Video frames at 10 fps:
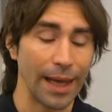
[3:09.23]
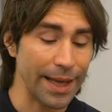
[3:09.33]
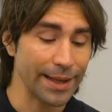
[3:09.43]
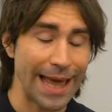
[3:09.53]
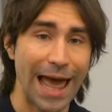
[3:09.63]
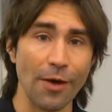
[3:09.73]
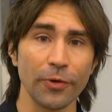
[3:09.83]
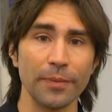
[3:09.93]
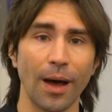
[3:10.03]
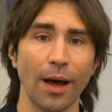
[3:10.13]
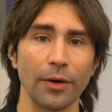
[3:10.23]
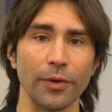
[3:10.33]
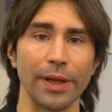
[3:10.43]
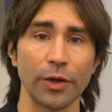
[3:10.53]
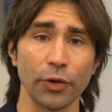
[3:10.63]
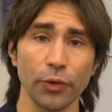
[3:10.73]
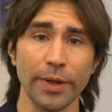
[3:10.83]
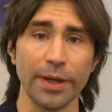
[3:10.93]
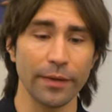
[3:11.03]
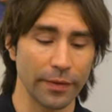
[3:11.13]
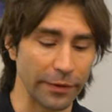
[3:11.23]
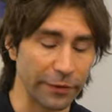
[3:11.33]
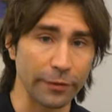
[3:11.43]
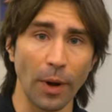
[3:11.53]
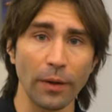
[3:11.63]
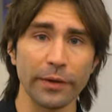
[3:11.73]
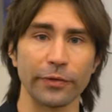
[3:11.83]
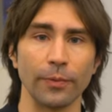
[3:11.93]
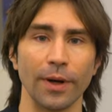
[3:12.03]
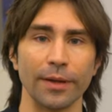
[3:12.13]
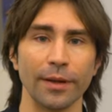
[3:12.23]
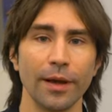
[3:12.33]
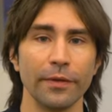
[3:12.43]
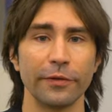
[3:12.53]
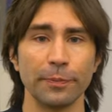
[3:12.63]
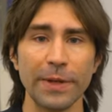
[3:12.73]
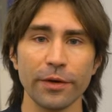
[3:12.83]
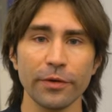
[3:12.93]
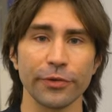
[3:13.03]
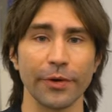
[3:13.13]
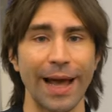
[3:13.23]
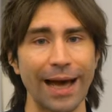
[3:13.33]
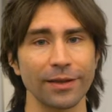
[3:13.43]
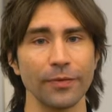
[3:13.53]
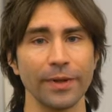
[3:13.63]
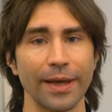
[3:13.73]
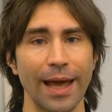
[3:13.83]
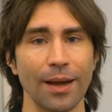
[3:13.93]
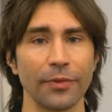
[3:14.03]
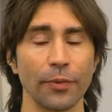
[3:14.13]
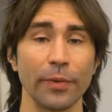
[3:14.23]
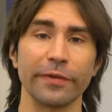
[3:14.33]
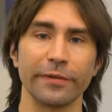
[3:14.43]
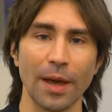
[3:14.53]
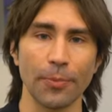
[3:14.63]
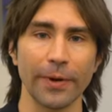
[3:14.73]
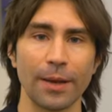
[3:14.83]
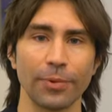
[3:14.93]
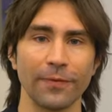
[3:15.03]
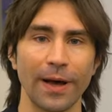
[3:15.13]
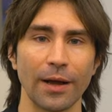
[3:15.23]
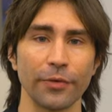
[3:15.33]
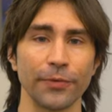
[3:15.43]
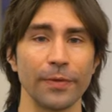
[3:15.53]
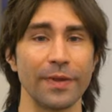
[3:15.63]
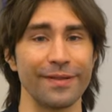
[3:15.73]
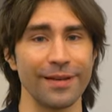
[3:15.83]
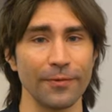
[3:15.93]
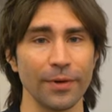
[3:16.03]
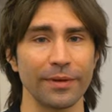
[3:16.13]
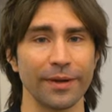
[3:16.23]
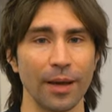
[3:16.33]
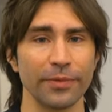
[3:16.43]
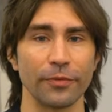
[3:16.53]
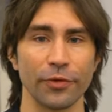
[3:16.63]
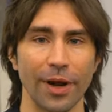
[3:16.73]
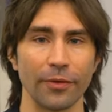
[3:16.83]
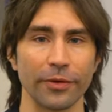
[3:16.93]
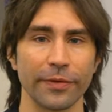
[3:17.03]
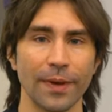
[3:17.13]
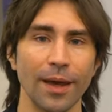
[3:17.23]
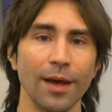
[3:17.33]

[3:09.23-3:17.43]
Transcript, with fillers: In every model, including the smallest one, the speakers are actively amped with separate amplifiers for the different types of drivers.